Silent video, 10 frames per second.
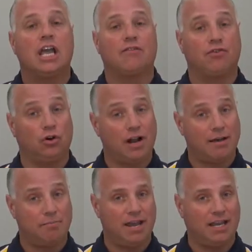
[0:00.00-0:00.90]
If you're
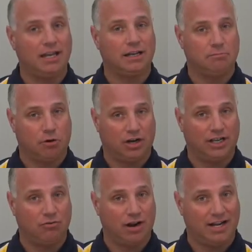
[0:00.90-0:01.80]
not making
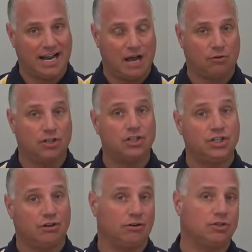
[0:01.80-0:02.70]
money right now this
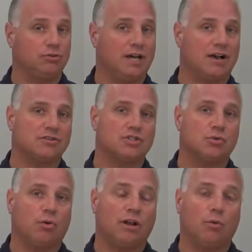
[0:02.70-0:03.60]
year in two thousand
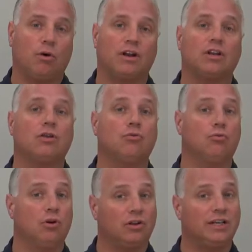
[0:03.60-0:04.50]
twenty-one, you
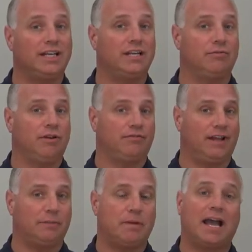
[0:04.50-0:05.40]
really need to
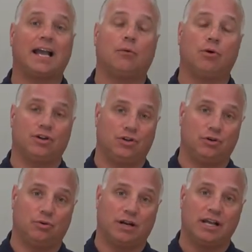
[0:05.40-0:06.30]
reflect back on what you're
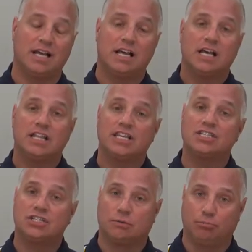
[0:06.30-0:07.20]
doing. This
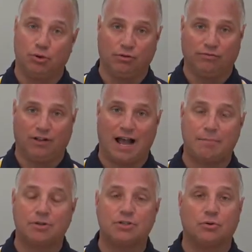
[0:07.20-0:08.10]
is a beautiful
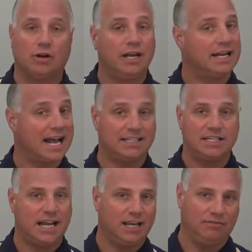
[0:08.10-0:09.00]
opportunity, not to
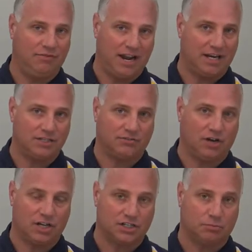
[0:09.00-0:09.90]
take advantage of
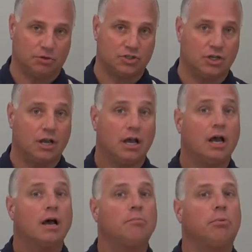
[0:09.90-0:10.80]
customers,
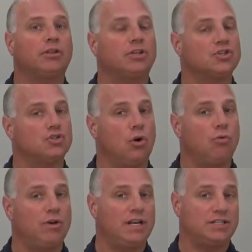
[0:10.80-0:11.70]
but there's no
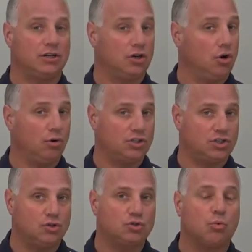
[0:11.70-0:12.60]
reason or no
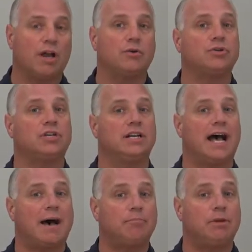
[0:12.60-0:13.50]
excuse why you should
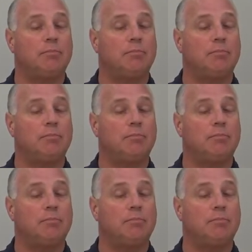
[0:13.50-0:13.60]
not be